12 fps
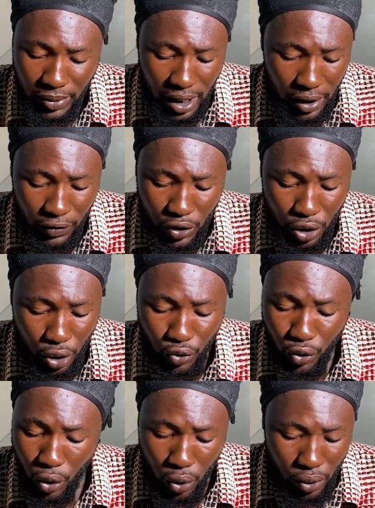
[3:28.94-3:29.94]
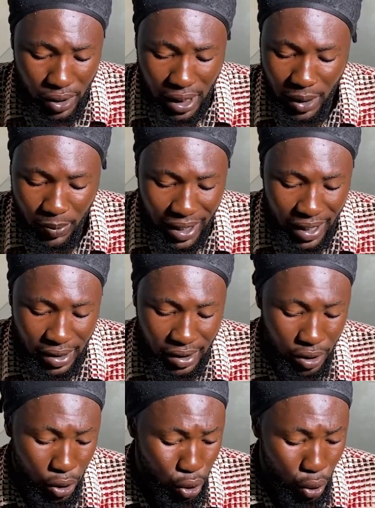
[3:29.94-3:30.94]
television roles. He played
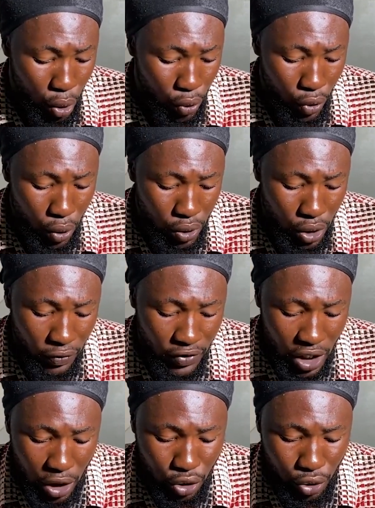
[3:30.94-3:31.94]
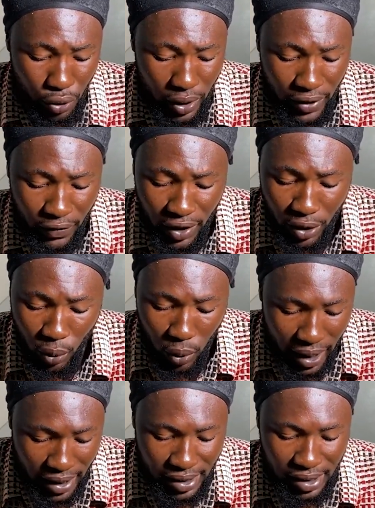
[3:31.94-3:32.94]
the dual roles of Jethro and Van
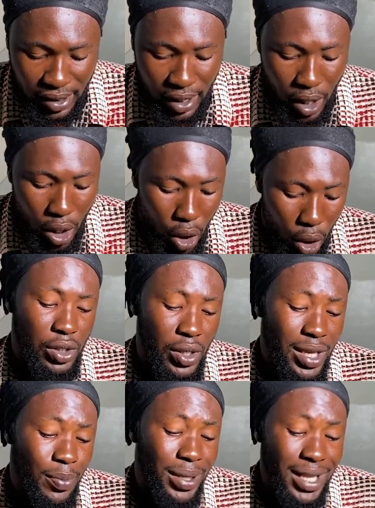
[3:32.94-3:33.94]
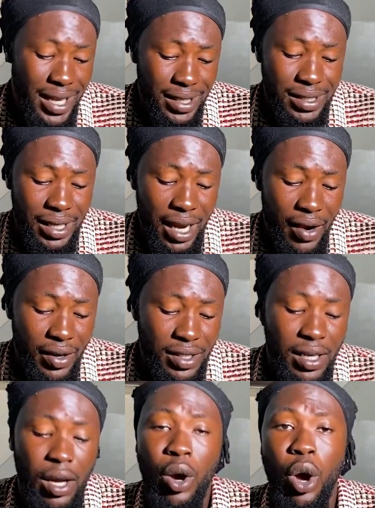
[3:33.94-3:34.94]
West. So he played the
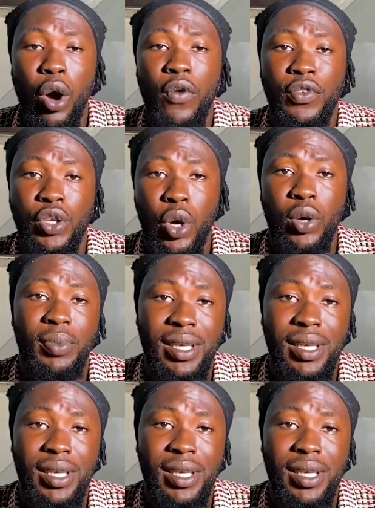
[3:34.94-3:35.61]
character of young